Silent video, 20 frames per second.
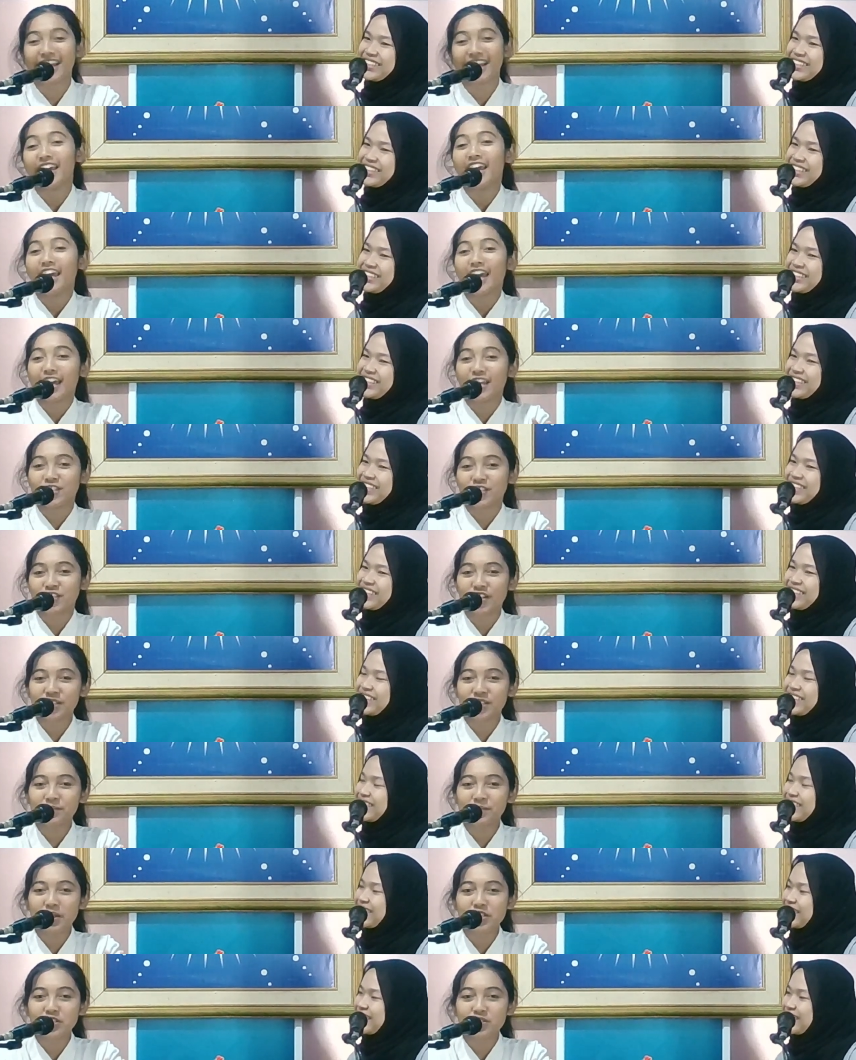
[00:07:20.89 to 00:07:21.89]
Speaker 1: and she is
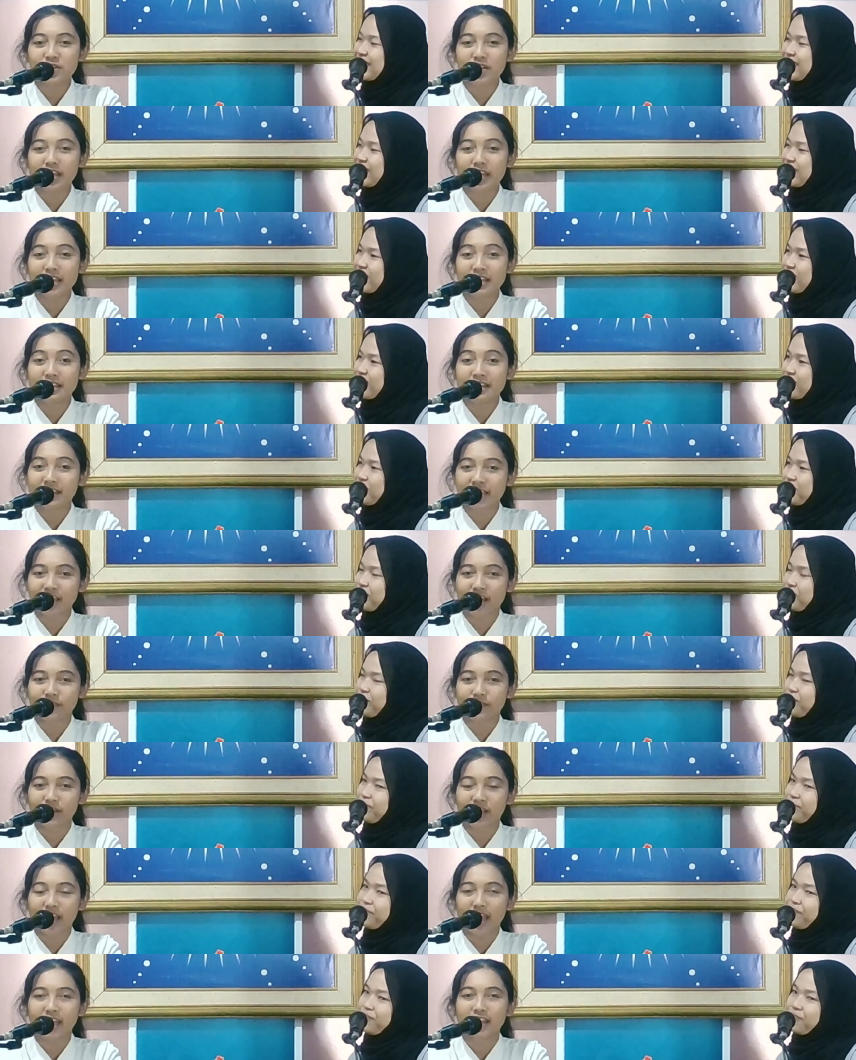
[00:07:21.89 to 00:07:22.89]
majoring in DKV
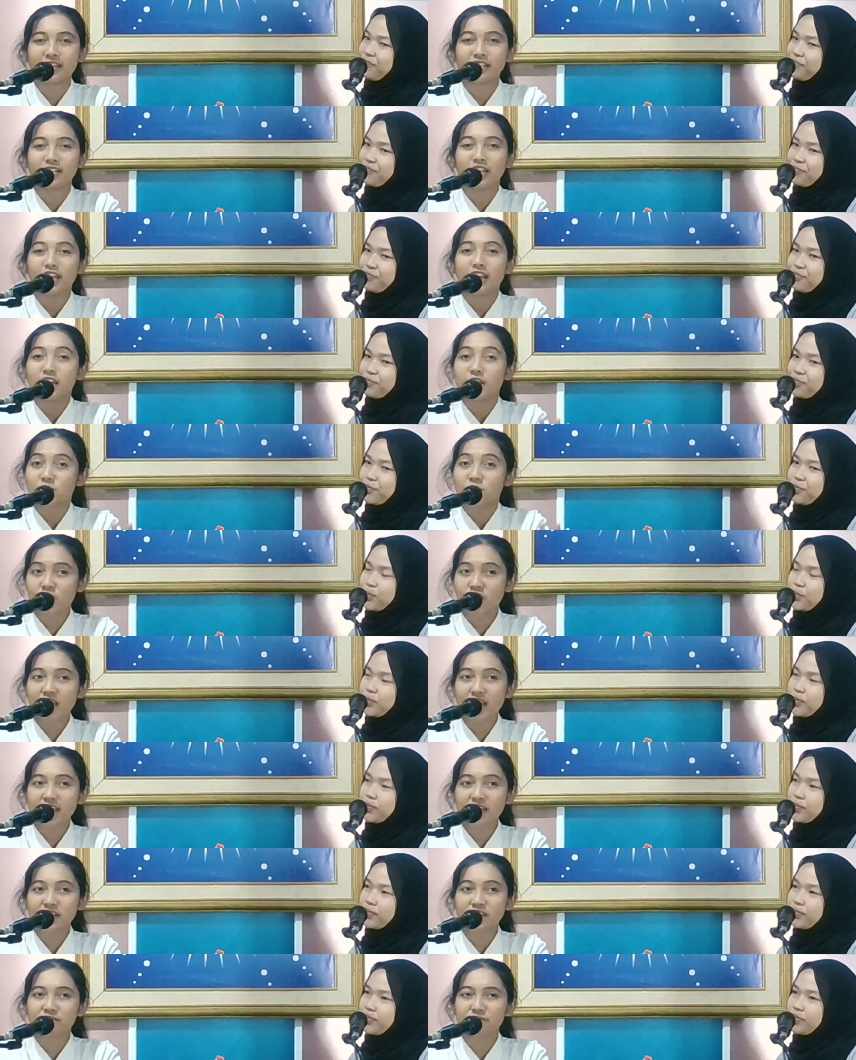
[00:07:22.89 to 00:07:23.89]
and she
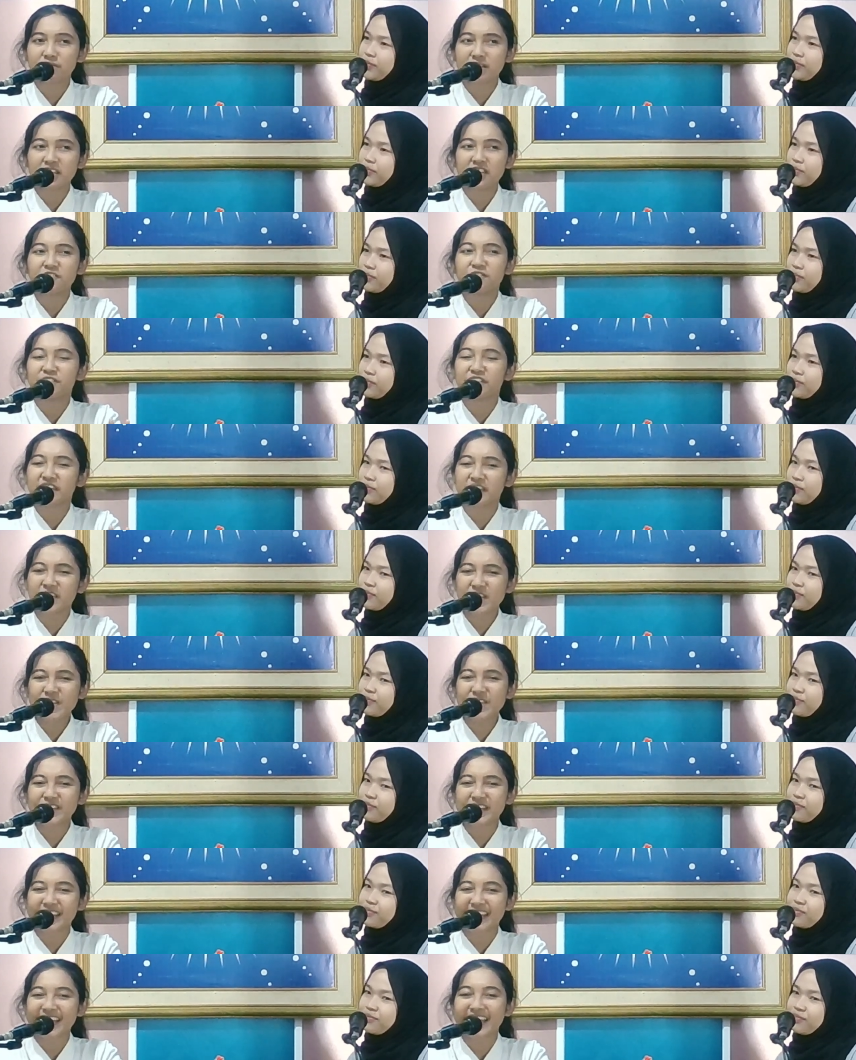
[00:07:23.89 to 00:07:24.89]
is really
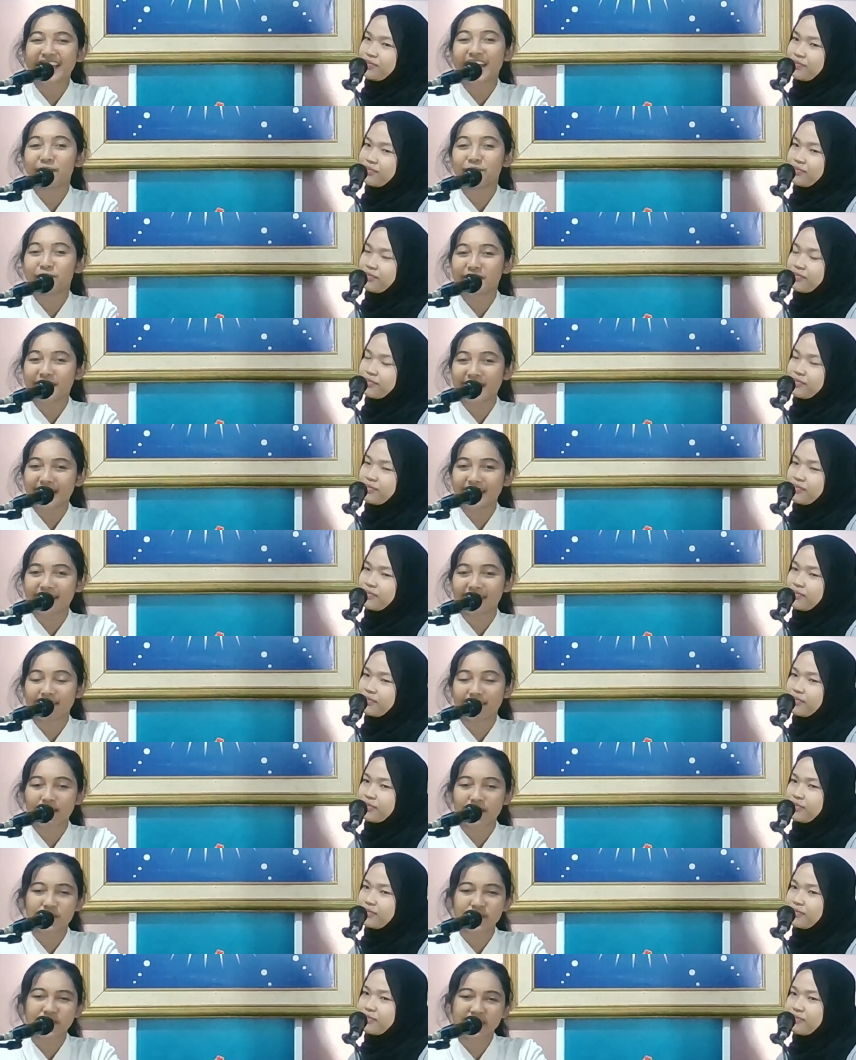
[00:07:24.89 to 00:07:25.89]
focusing and updating their
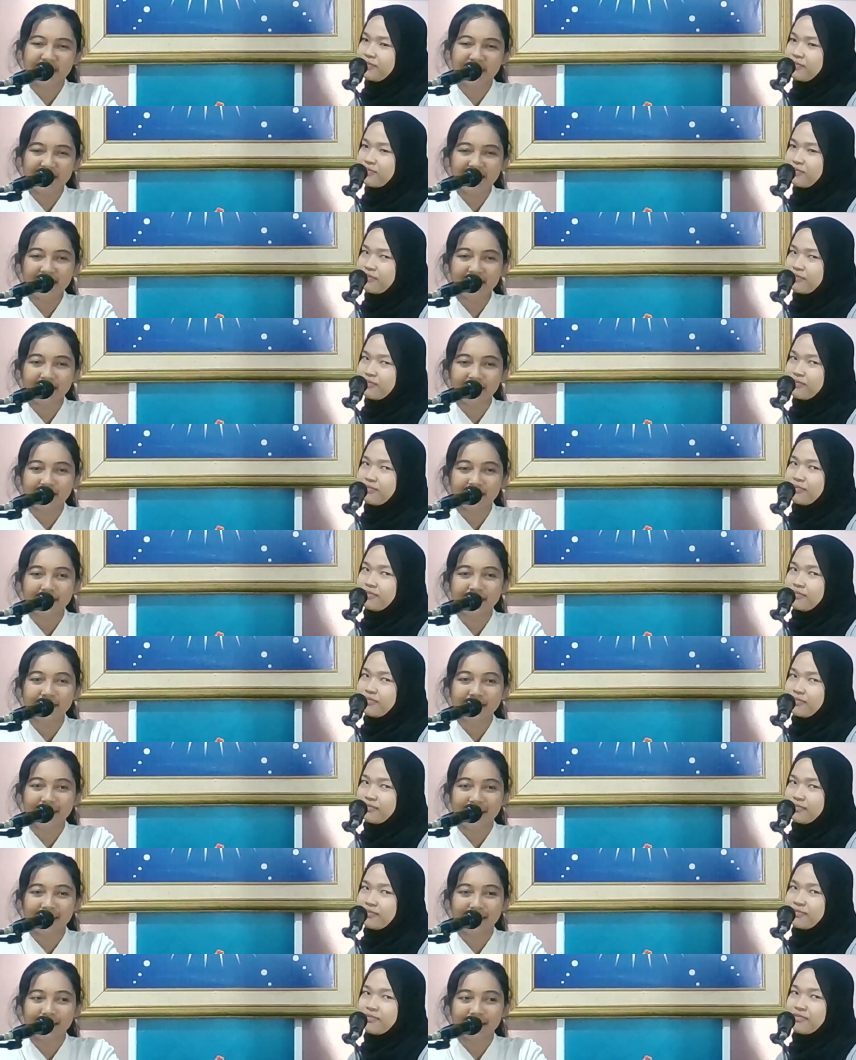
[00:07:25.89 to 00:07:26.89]
skills
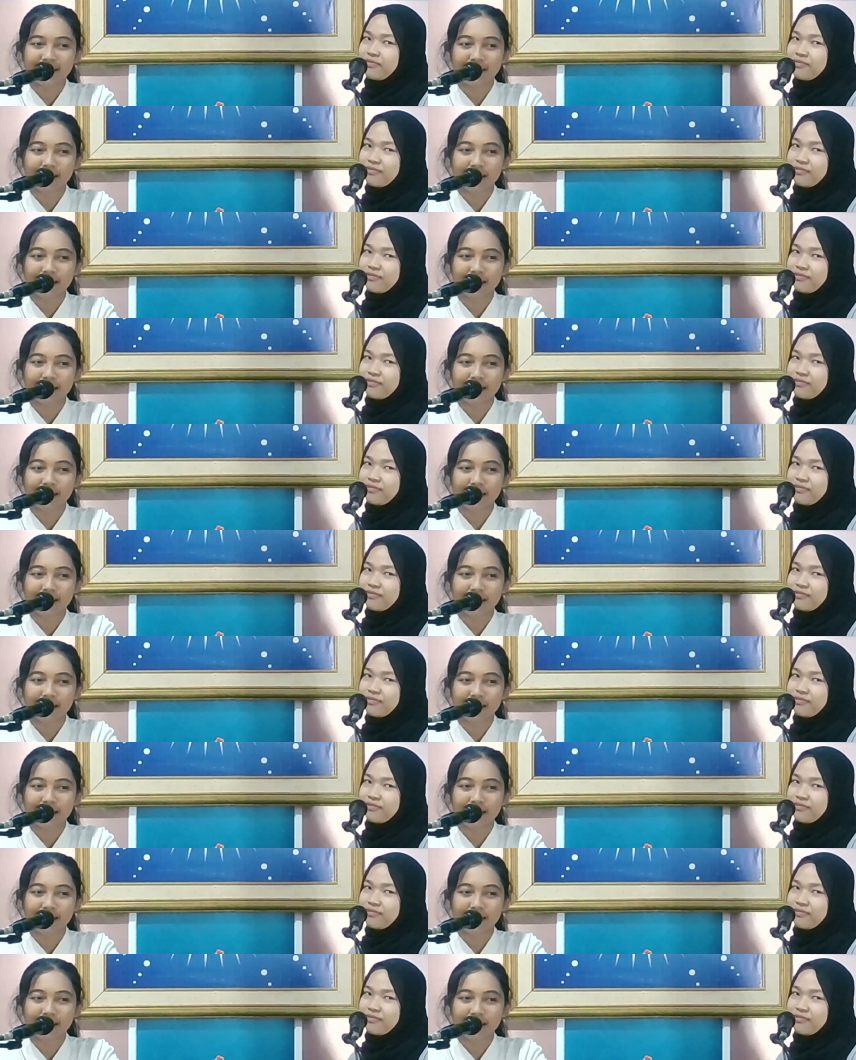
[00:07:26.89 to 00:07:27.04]
in uh,